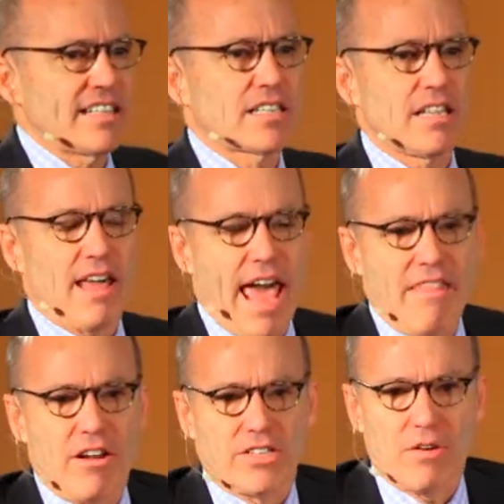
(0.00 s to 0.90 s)

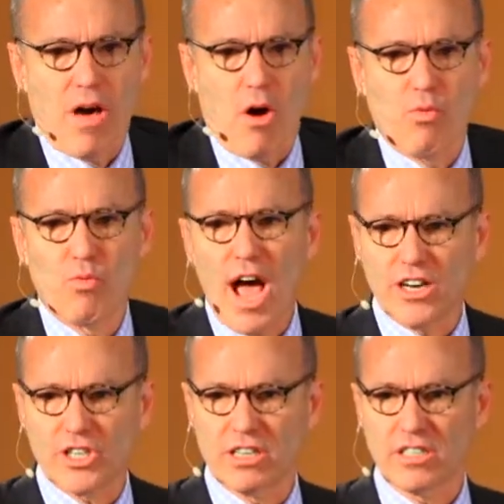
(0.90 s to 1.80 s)
there's a
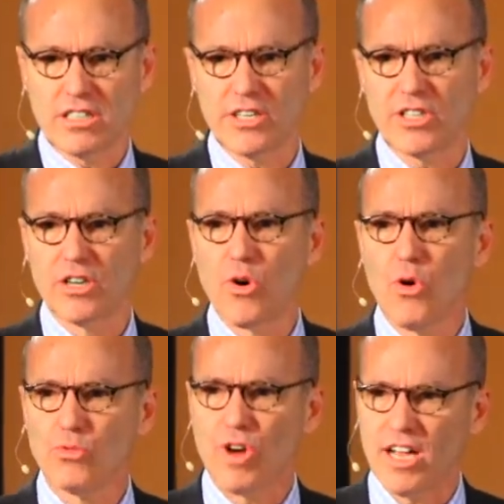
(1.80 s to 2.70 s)
rush, essentially a
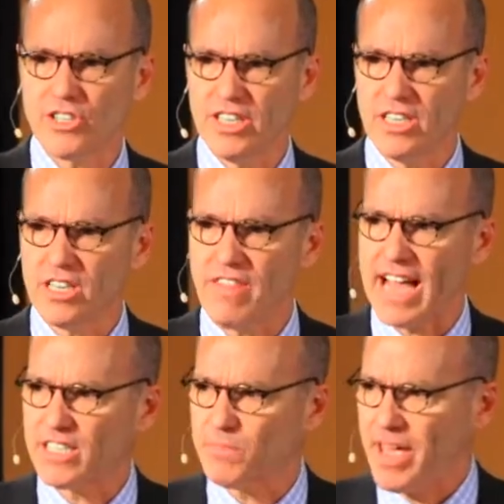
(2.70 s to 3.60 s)
gold rush into
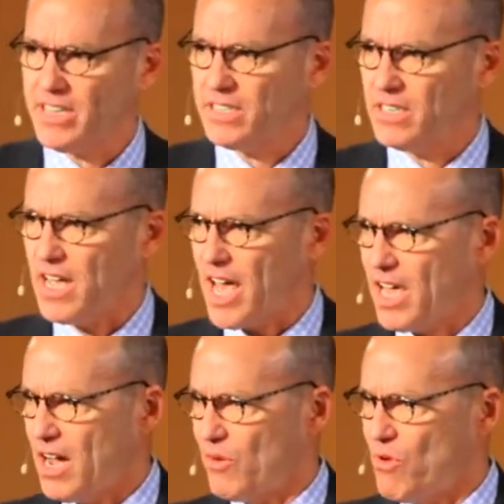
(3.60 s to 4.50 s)
that space
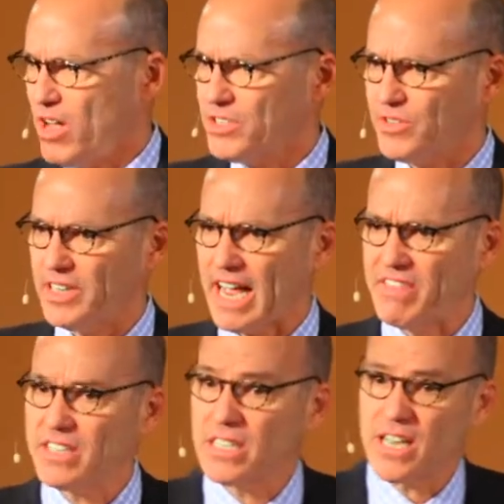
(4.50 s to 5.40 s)
today on Wall Street.
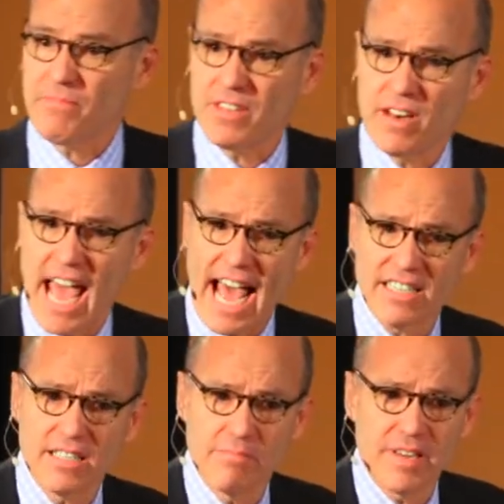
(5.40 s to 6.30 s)
And this is something that
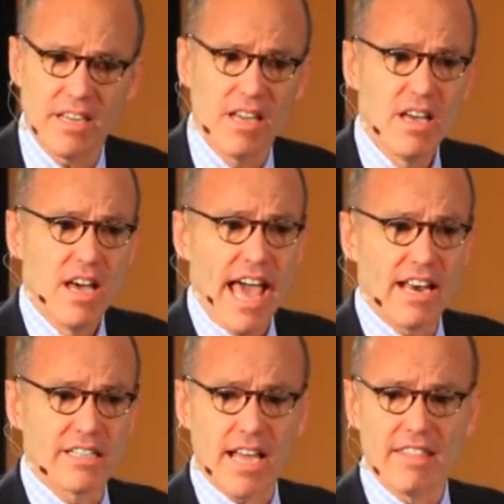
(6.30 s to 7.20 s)
has to be,
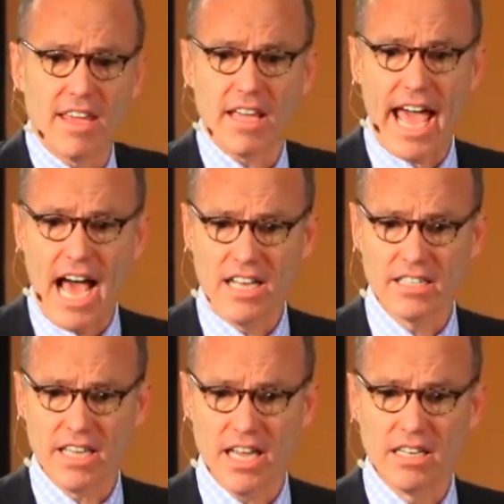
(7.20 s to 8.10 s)
and as I think Al
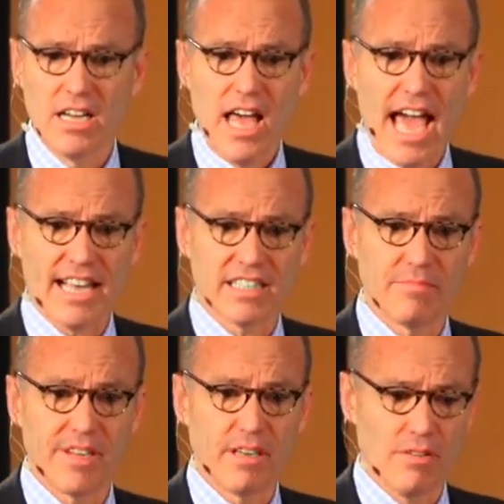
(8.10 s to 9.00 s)
said, has
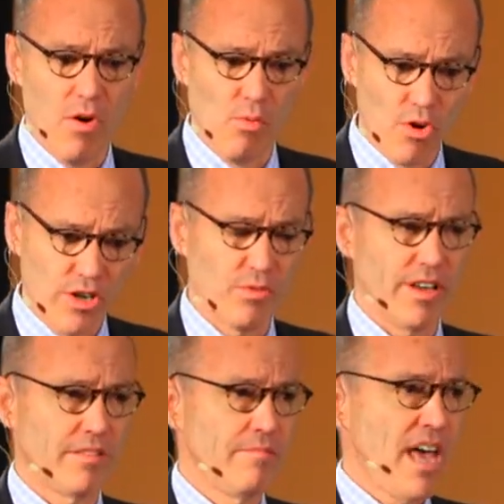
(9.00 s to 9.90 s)
to be worked
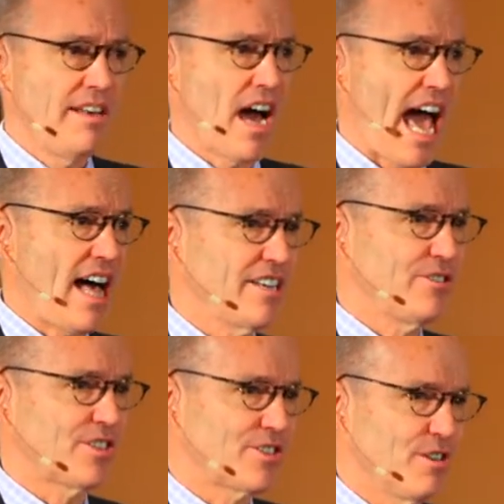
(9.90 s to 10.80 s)
with. Now, Al
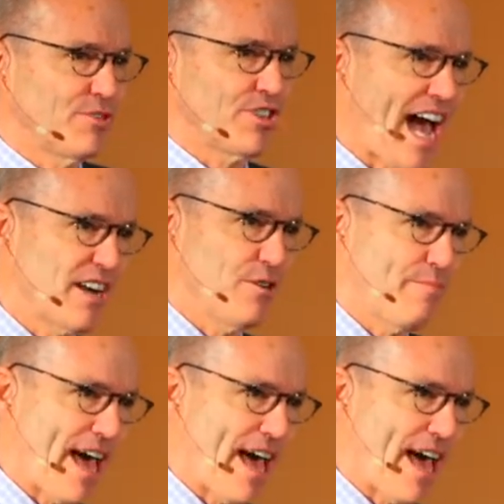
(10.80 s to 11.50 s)
used the term shadow